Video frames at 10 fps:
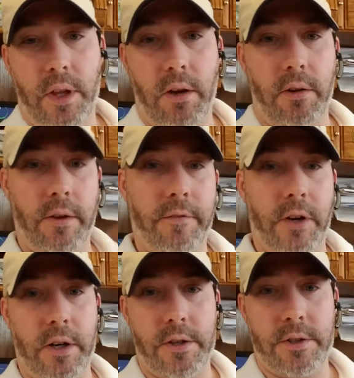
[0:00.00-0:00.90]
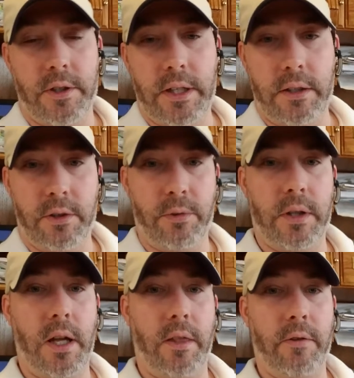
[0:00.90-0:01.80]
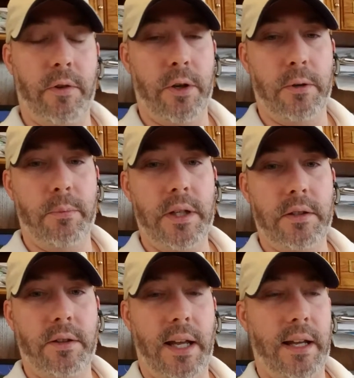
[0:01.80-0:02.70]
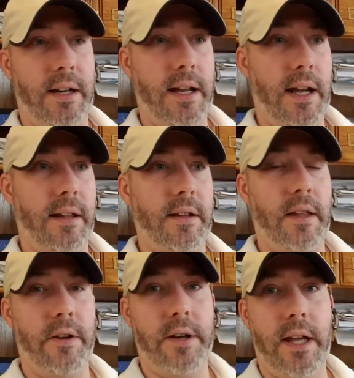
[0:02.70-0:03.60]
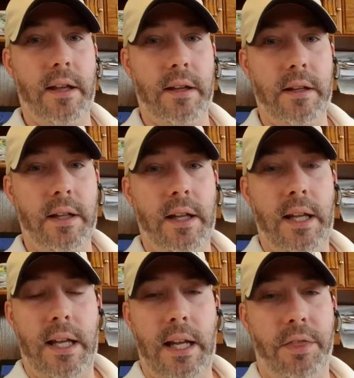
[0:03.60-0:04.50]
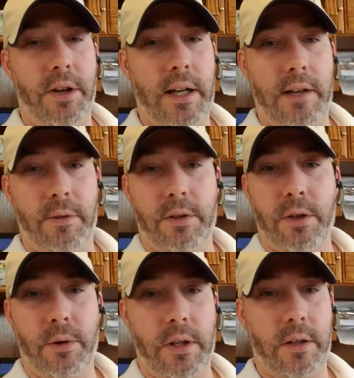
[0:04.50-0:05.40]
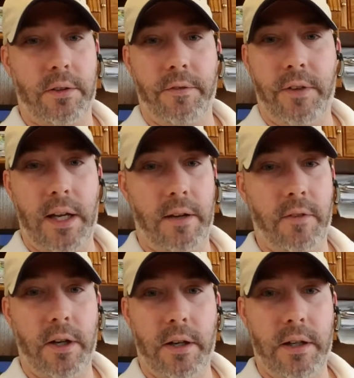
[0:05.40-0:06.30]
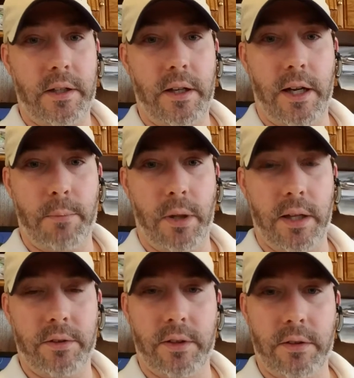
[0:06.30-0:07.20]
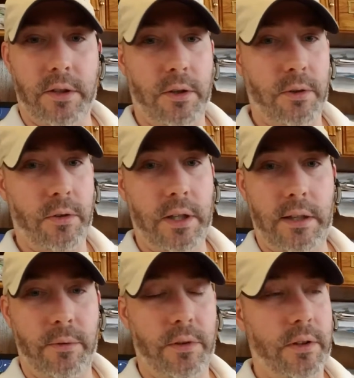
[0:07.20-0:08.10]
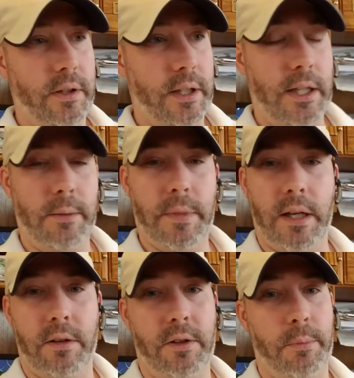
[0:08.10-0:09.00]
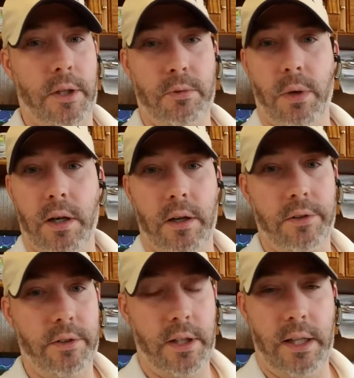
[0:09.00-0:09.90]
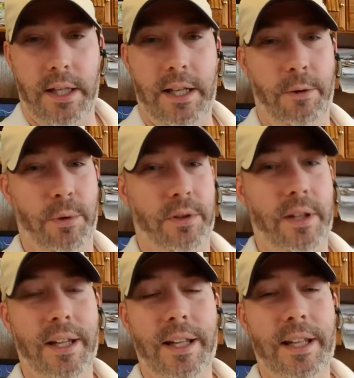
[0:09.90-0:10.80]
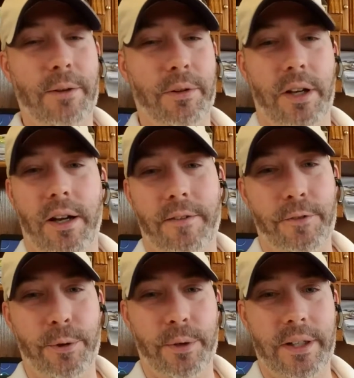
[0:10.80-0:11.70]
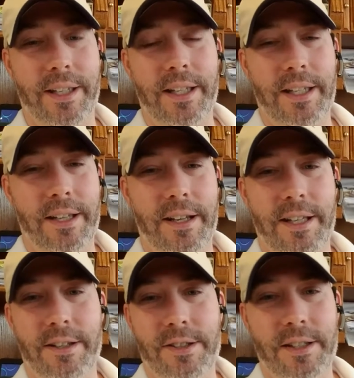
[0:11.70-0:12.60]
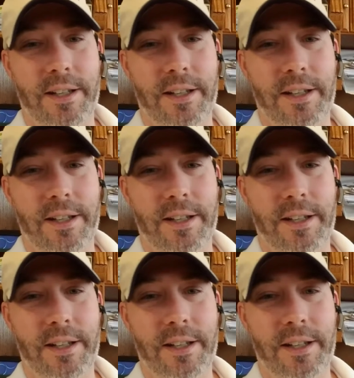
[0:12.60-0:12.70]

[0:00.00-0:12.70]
all their furniture into another room. We just had a guy the other day. He thought he was doing us a favor. God bless this dude. He made it so much worse. It was awful, and